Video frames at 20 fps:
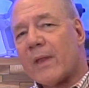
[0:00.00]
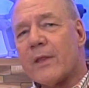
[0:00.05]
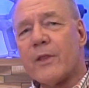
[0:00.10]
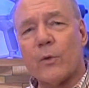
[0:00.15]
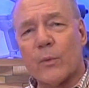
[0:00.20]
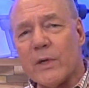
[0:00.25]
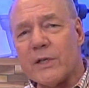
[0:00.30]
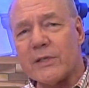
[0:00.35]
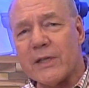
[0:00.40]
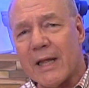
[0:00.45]
The
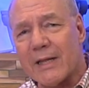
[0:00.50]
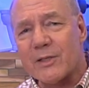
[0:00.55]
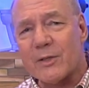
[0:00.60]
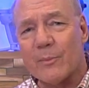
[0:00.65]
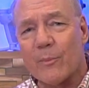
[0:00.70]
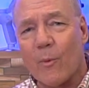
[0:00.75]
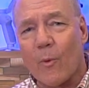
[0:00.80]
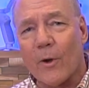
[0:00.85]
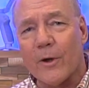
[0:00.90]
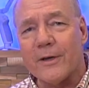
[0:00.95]
reason that's
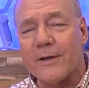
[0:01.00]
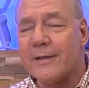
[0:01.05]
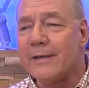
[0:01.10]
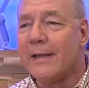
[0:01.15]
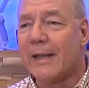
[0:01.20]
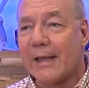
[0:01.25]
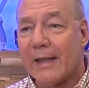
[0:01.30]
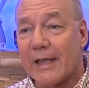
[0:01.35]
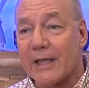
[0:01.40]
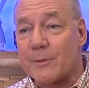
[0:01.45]
important
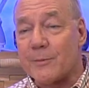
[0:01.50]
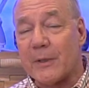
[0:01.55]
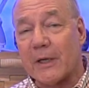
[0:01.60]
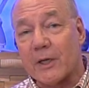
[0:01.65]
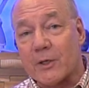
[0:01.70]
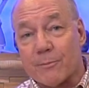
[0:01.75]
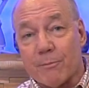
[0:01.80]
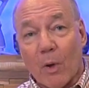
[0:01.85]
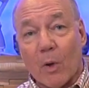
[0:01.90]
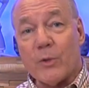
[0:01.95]
is
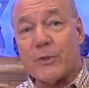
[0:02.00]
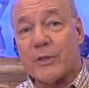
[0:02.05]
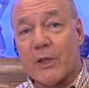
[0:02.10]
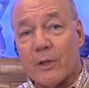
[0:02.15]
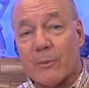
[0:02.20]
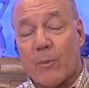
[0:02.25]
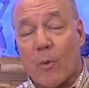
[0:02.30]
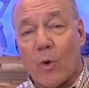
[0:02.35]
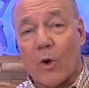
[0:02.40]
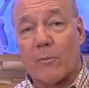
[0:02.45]
because most of
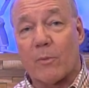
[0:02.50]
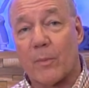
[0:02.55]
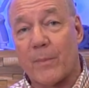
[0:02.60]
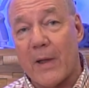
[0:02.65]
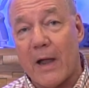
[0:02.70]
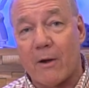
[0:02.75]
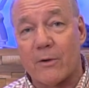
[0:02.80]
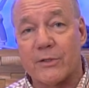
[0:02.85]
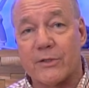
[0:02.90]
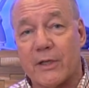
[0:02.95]
the portable
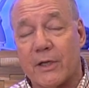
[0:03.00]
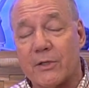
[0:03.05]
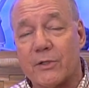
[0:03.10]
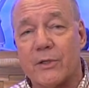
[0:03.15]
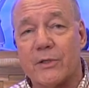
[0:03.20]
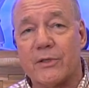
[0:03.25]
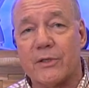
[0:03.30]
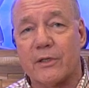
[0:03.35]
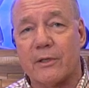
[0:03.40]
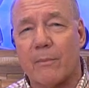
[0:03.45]
power
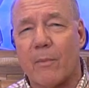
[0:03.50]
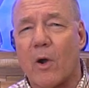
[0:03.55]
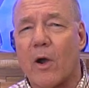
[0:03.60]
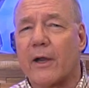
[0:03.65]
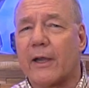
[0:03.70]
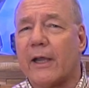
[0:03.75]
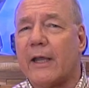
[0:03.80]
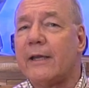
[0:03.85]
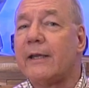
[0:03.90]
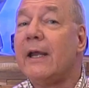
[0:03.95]
stations in the
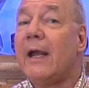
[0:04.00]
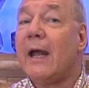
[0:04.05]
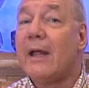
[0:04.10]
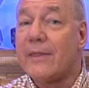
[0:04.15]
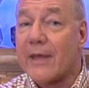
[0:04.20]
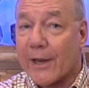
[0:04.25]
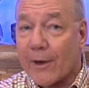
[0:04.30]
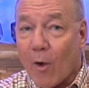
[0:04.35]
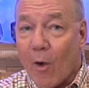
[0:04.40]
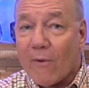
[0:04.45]
market
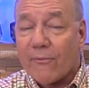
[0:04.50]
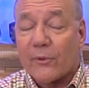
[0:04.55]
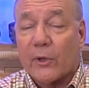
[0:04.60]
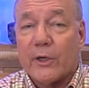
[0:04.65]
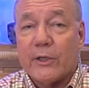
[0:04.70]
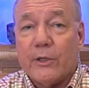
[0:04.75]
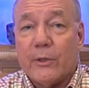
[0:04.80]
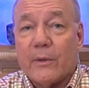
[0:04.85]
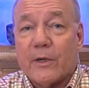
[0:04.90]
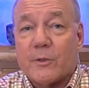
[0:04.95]
that offer
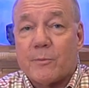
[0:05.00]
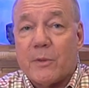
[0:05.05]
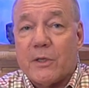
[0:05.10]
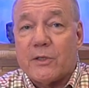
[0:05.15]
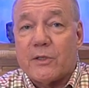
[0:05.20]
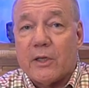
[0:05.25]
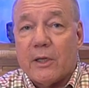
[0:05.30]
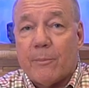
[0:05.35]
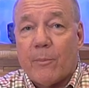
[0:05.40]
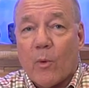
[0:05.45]
a
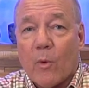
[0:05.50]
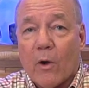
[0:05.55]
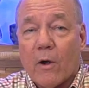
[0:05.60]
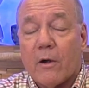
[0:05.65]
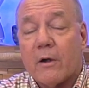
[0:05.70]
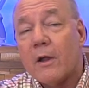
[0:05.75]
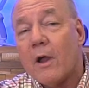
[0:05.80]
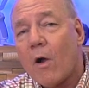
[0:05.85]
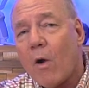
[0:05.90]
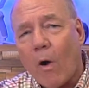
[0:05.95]
USB-C
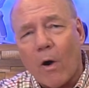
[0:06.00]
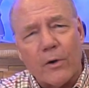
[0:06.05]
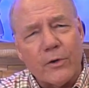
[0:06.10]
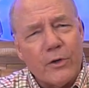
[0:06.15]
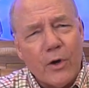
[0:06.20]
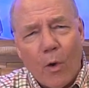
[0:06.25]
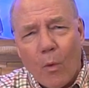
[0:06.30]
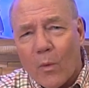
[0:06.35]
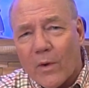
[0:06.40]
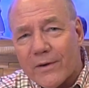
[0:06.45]
port are
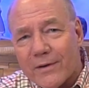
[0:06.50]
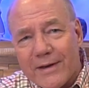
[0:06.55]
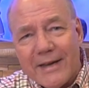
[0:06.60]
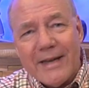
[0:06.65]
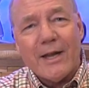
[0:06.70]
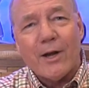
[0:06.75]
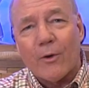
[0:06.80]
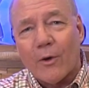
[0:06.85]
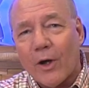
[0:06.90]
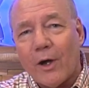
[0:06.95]
nowhere
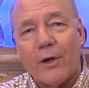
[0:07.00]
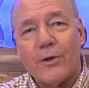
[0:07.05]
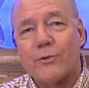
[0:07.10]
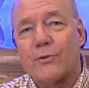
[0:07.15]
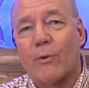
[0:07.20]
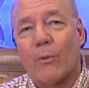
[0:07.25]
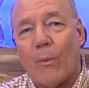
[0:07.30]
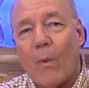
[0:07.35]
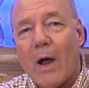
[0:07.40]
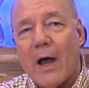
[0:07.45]
near 100
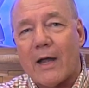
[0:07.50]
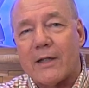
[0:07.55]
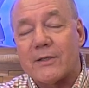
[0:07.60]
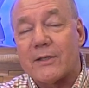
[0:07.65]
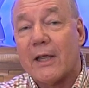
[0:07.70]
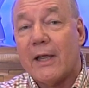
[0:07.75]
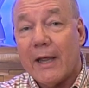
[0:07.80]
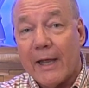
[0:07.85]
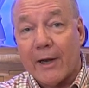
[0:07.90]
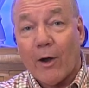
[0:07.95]
watts,
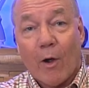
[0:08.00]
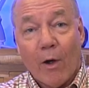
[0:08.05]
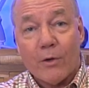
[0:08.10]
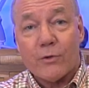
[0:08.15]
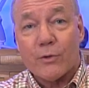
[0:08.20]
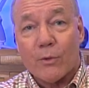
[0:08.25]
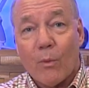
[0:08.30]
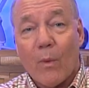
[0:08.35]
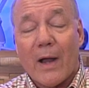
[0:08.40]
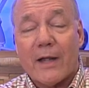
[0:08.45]
and
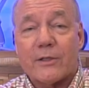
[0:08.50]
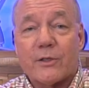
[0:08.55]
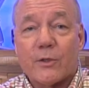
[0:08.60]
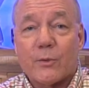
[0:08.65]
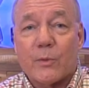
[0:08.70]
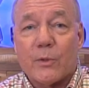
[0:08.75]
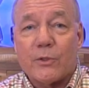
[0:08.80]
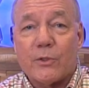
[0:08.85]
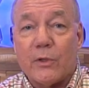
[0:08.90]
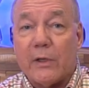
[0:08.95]
100 watts
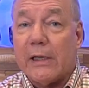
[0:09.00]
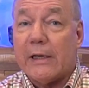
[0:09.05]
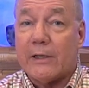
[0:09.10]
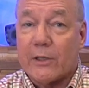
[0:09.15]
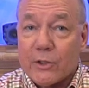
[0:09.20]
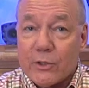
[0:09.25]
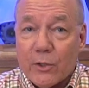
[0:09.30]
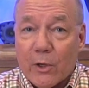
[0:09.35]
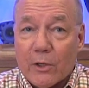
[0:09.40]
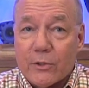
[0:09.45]
is what you need to
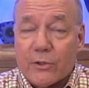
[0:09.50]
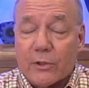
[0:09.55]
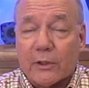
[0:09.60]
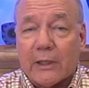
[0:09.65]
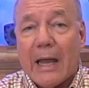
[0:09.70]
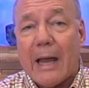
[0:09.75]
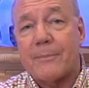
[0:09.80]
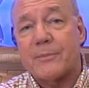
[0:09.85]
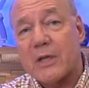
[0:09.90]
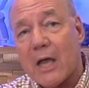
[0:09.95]
charge your
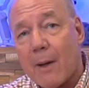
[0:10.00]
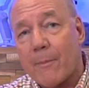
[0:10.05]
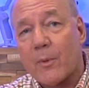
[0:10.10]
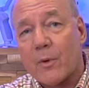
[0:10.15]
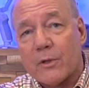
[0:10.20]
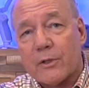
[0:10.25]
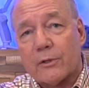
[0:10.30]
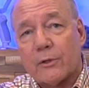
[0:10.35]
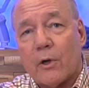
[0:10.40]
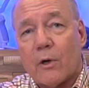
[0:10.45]
laptop or
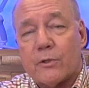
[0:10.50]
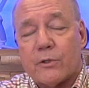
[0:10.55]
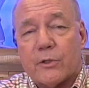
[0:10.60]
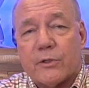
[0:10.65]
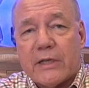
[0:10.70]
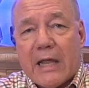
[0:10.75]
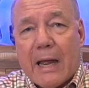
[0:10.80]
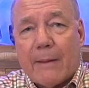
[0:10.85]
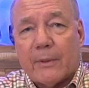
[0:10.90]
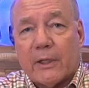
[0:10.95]
the larger
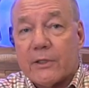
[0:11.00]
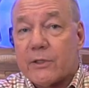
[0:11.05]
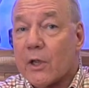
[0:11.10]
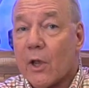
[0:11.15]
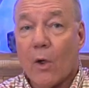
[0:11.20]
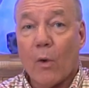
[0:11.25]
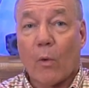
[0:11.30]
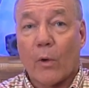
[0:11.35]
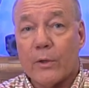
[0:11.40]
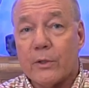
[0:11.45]
tablets
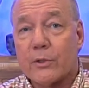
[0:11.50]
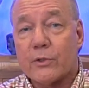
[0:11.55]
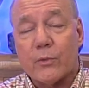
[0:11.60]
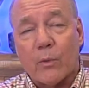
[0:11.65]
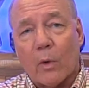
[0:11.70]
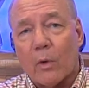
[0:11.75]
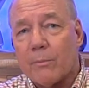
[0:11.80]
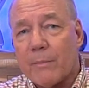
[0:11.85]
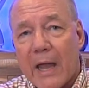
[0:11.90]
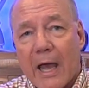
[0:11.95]
or your
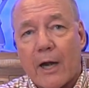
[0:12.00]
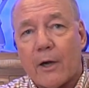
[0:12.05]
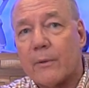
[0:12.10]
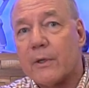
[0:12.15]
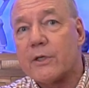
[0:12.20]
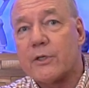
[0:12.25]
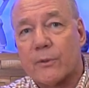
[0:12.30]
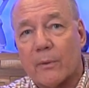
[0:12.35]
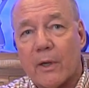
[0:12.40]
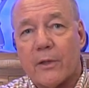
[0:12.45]
drone
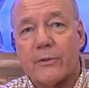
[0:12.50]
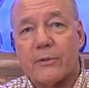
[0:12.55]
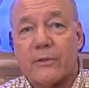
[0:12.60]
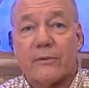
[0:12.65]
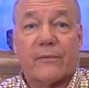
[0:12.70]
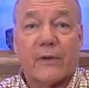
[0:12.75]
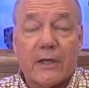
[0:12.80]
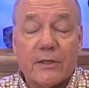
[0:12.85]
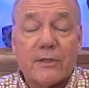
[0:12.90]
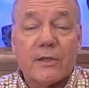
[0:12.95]
batteries or other
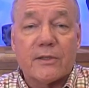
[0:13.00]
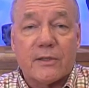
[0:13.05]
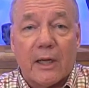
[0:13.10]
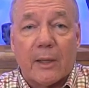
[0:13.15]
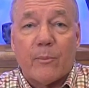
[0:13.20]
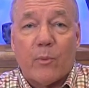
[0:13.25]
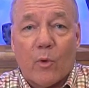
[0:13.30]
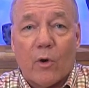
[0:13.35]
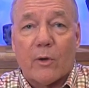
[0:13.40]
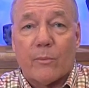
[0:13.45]
devices
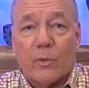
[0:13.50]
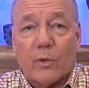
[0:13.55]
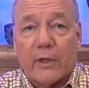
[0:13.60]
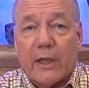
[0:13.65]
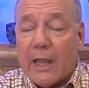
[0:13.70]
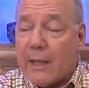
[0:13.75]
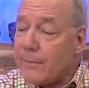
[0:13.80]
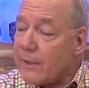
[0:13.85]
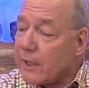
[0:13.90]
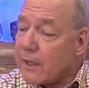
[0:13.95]
like portable
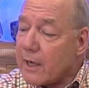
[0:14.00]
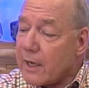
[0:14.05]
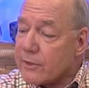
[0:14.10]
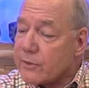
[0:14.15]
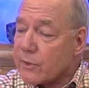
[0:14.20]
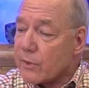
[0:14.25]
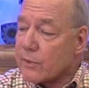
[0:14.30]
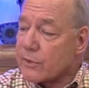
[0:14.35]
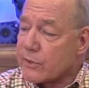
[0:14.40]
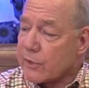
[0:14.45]
gaming
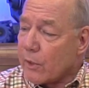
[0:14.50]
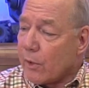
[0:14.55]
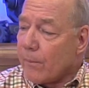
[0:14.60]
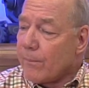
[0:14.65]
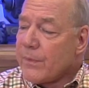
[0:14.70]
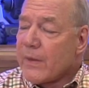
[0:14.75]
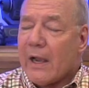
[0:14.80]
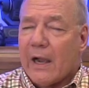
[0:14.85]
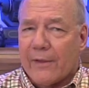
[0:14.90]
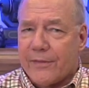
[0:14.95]
consoles. So
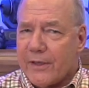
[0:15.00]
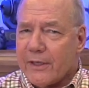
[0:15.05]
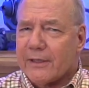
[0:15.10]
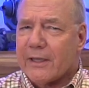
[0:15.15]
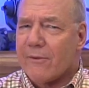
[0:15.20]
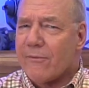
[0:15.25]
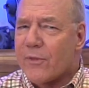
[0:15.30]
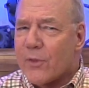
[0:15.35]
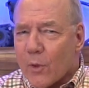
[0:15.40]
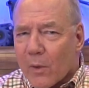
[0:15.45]
I think
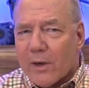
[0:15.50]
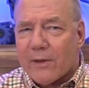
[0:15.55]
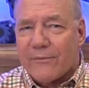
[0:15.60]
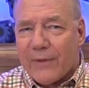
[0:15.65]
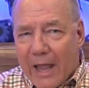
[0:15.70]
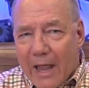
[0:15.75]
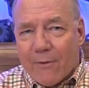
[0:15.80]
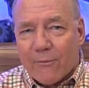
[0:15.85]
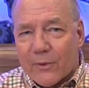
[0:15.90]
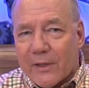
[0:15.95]
they've thought of
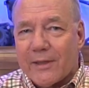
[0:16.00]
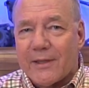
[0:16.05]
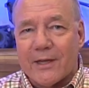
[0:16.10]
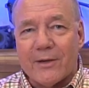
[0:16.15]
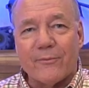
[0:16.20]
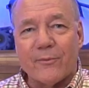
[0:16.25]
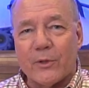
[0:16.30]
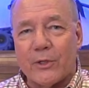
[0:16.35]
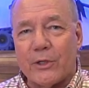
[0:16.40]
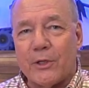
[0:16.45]
everything
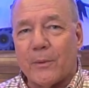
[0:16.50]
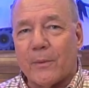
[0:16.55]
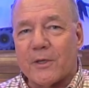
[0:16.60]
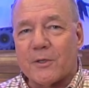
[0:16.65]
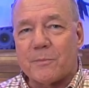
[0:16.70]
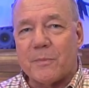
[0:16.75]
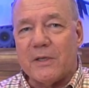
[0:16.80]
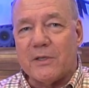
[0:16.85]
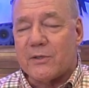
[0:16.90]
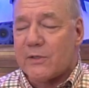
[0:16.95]
for the
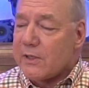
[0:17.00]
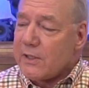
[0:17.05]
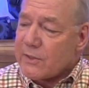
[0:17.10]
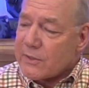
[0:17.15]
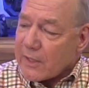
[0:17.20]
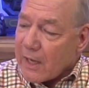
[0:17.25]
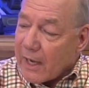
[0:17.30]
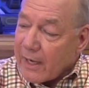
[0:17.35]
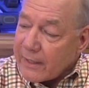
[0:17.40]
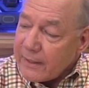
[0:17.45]
USB-C
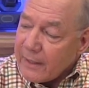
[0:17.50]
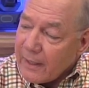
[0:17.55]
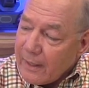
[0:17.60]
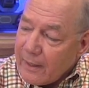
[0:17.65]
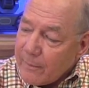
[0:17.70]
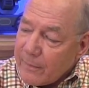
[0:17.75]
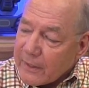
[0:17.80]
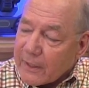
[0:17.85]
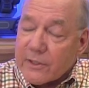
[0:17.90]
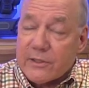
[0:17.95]
side,
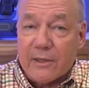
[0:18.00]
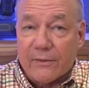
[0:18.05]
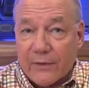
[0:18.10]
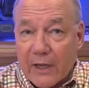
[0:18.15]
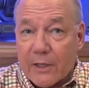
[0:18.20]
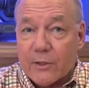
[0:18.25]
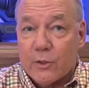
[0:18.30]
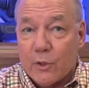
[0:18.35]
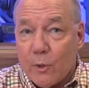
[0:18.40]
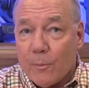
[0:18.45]
because I've
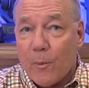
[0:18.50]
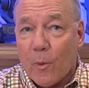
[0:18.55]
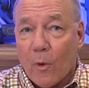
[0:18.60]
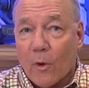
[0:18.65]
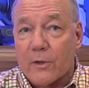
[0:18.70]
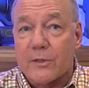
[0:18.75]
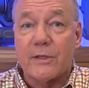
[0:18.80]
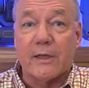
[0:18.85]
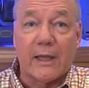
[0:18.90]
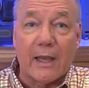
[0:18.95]
got two
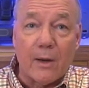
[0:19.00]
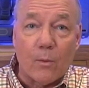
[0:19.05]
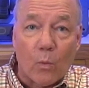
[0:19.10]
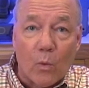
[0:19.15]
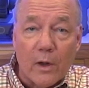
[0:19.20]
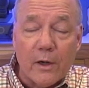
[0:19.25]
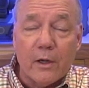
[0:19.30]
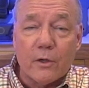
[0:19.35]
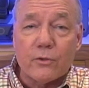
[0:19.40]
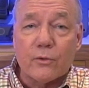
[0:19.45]
ports, again,
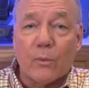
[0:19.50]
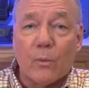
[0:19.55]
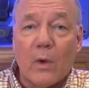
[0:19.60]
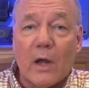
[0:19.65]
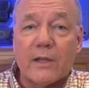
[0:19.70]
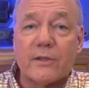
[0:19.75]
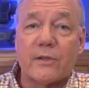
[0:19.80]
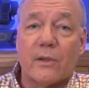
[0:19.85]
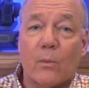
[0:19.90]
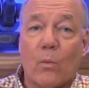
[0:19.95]
100
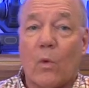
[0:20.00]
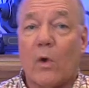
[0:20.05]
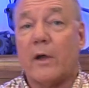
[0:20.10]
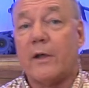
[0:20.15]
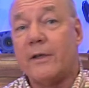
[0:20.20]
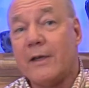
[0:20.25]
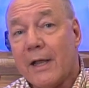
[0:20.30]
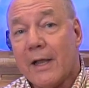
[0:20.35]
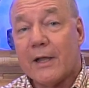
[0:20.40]
watts on one,